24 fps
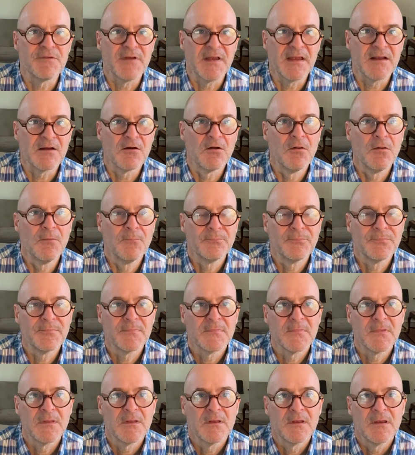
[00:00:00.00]
vagal,
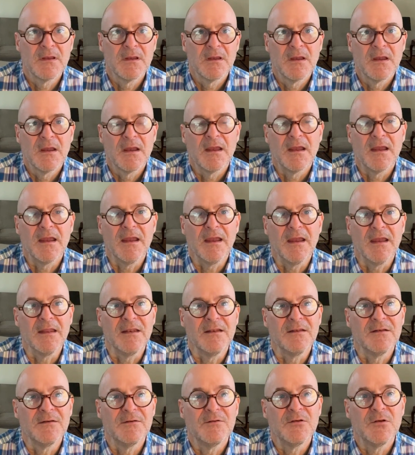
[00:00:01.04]

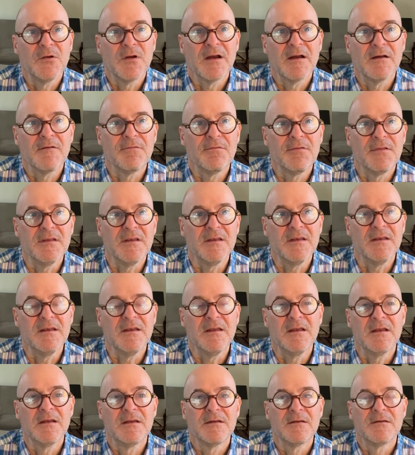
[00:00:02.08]
and you have
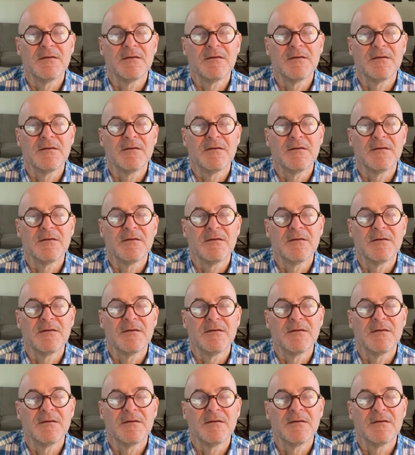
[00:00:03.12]
the